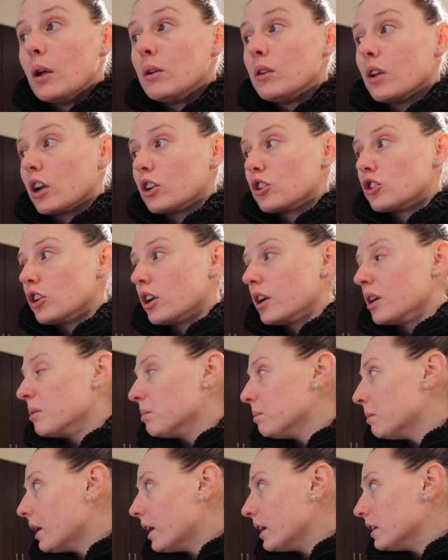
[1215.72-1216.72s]
Not sure,
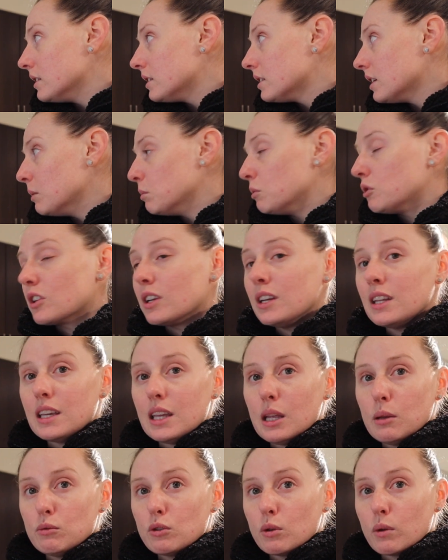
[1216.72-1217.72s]
but I'm just gonna
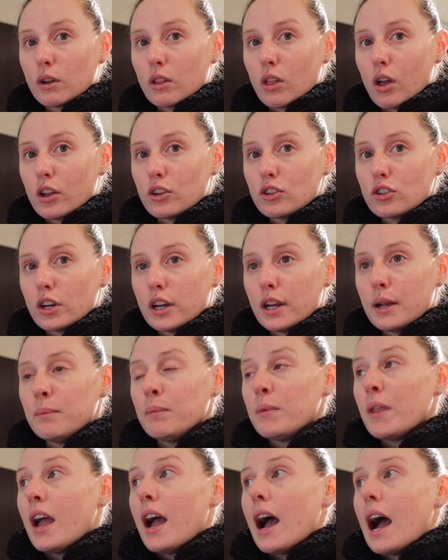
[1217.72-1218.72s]
keep doing
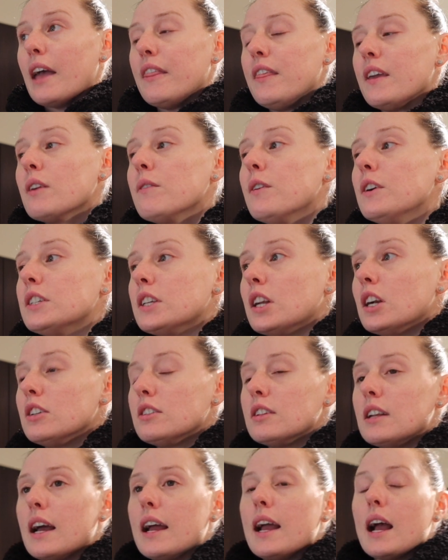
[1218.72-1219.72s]
laundry. I think for dinner
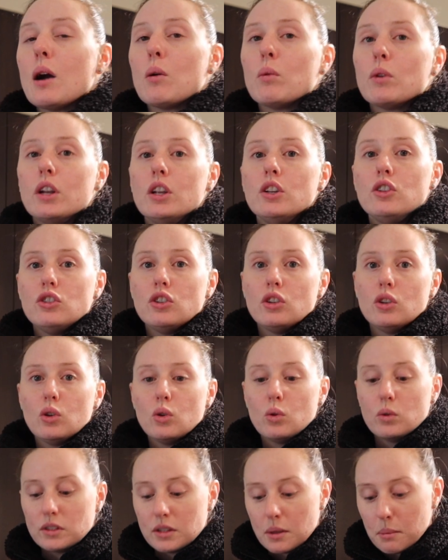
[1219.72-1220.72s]
tonight, I wanna
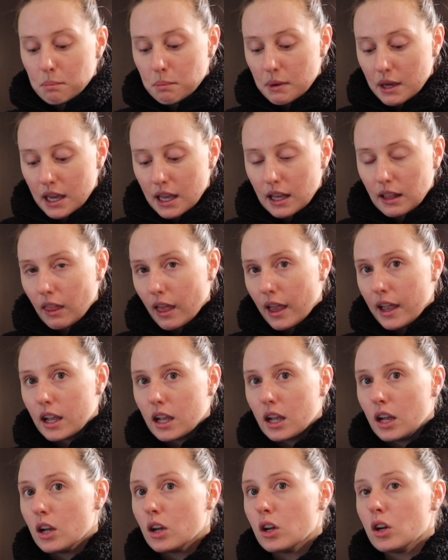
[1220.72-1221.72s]
do some big
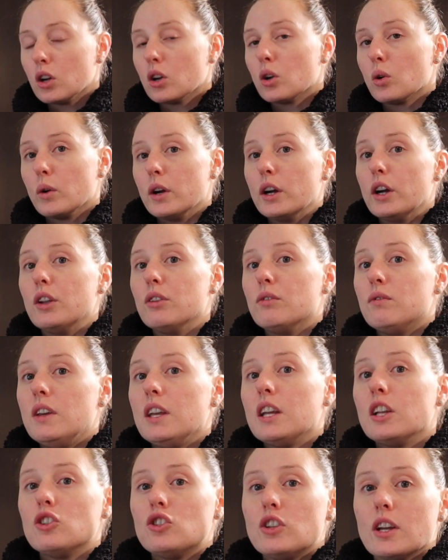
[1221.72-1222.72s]
like grilled
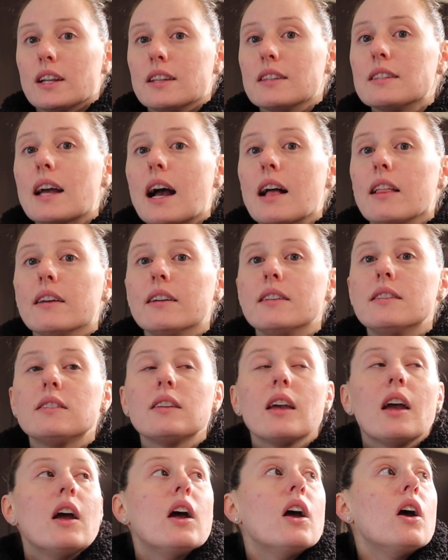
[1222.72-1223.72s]
vegan chicken salads.
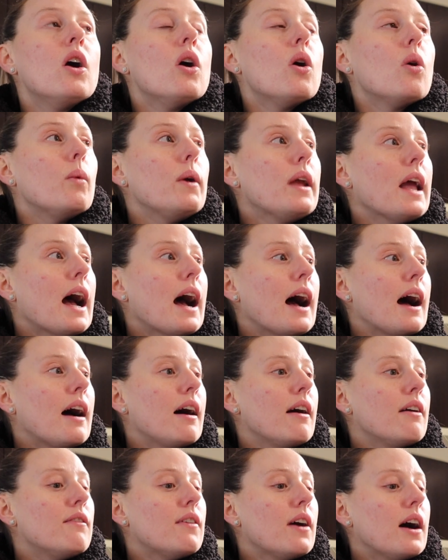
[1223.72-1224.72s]
We
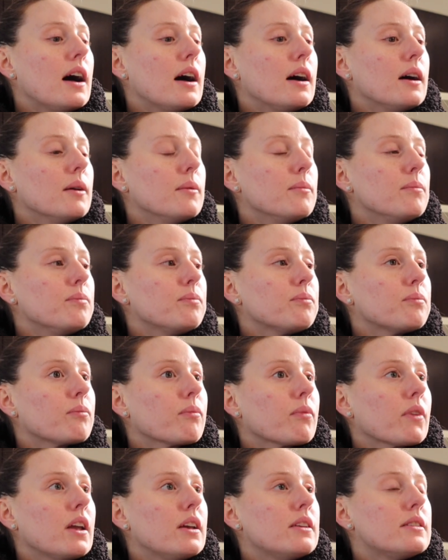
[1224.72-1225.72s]
have
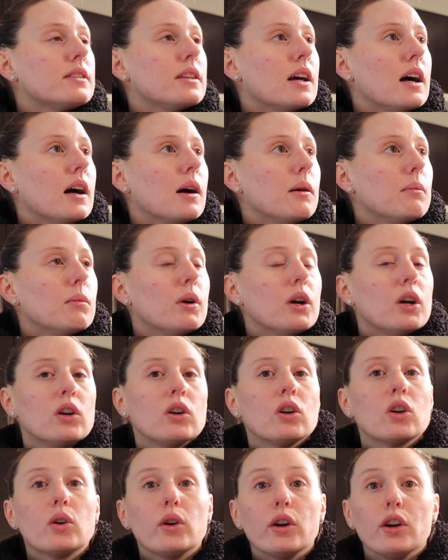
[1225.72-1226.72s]
some
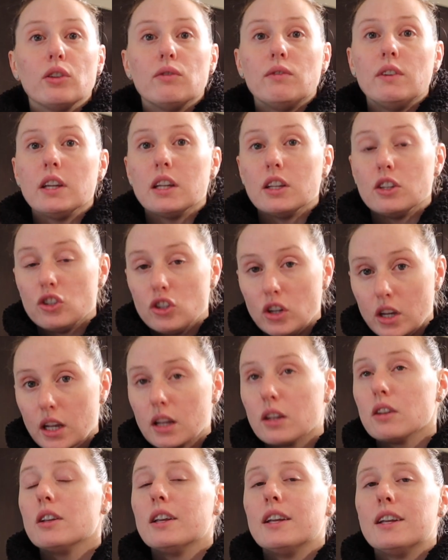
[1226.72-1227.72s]
grilled vegan
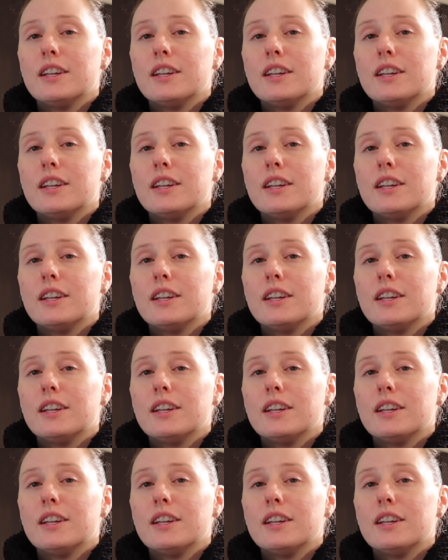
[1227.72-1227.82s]
chicken.